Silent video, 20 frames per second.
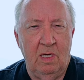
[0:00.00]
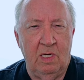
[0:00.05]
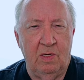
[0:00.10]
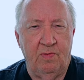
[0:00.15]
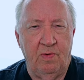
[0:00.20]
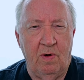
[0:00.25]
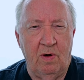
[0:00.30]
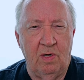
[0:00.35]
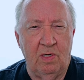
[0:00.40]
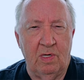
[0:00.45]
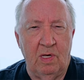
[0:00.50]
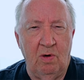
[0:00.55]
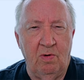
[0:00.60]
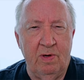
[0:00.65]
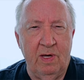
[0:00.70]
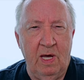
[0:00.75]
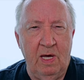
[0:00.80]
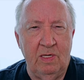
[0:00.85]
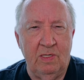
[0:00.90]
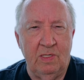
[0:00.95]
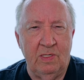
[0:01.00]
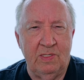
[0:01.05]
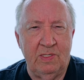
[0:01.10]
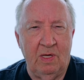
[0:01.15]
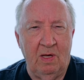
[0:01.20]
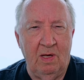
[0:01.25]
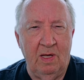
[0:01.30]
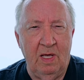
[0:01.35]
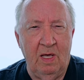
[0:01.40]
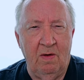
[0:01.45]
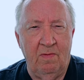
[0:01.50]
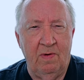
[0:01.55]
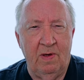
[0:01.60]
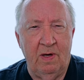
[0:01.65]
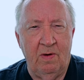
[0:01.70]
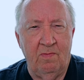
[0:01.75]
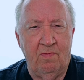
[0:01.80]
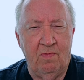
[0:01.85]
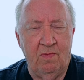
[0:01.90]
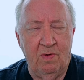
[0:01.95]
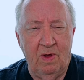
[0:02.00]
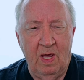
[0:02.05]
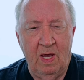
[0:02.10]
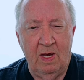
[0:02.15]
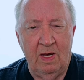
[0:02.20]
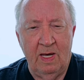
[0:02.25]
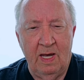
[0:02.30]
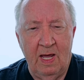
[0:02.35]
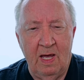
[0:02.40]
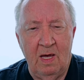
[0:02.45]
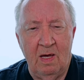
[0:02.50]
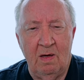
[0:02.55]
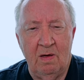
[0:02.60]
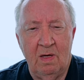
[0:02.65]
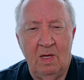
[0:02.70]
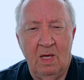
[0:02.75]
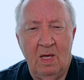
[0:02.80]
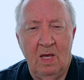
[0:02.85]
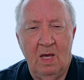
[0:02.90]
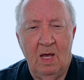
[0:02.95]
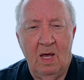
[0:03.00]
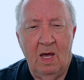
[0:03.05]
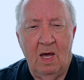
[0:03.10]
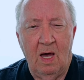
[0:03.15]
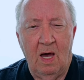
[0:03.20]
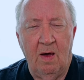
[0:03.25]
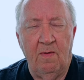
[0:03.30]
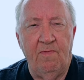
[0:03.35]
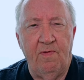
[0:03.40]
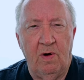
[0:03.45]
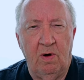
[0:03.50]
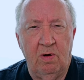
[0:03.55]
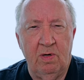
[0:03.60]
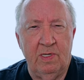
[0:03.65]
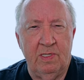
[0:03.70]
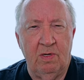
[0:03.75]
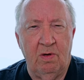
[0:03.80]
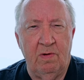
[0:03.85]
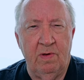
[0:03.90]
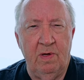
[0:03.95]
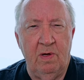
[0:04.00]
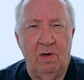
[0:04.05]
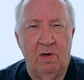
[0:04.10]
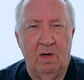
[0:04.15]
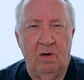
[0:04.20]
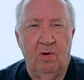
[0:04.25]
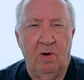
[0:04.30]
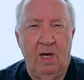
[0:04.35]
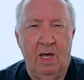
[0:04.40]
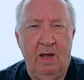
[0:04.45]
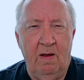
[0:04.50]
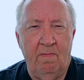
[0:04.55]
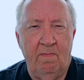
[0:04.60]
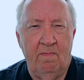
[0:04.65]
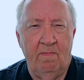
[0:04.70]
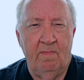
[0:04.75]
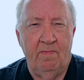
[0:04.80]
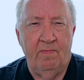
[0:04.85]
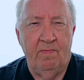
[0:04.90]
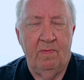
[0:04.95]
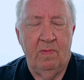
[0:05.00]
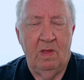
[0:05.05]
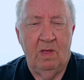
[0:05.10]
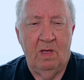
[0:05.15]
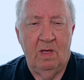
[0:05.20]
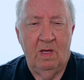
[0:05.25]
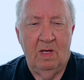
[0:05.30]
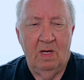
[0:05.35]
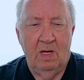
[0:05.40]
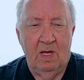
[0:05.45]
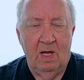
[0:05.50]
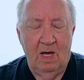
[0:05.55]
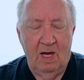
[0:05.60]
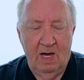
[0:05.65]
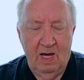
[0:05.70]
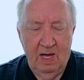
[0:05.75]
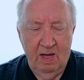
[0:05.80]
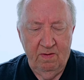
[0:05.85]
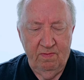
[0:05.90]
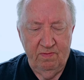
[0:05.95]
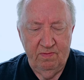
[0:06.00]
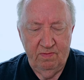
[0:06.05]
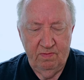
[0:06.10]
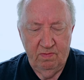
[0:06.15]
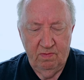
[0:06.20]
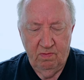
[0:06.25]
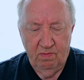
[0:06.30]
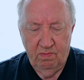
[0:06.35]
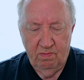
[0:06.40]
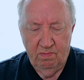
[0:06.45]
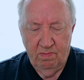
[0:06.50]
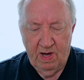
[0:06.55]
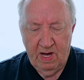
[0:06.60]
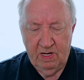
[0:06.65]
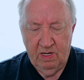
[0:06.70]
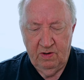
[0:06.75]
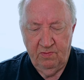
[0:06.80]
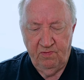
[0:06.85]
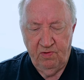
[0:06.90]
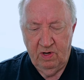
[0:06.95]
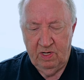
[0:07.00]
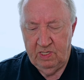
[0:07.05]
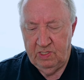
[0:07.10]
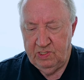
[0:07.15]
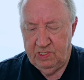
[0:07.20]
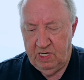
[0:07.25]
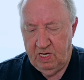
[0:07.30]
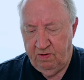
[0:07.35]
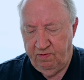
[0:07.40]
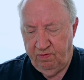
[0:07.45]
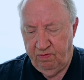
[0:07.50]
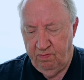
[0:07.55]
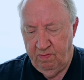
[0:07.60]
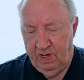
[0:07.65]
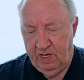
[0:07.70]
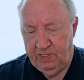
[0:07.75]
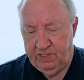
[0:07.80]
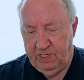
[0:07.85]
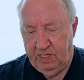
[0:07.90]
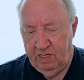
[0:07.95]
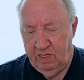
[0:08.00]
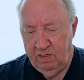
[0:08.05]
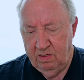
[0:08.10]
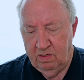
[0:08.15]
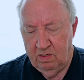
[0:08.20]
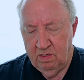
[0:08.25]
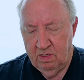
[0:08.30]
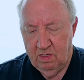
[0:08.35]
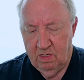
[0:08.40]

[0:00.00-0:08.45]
as far as locations to live. And now I'm focused on Uruguay. My good friend Jeff Mincy,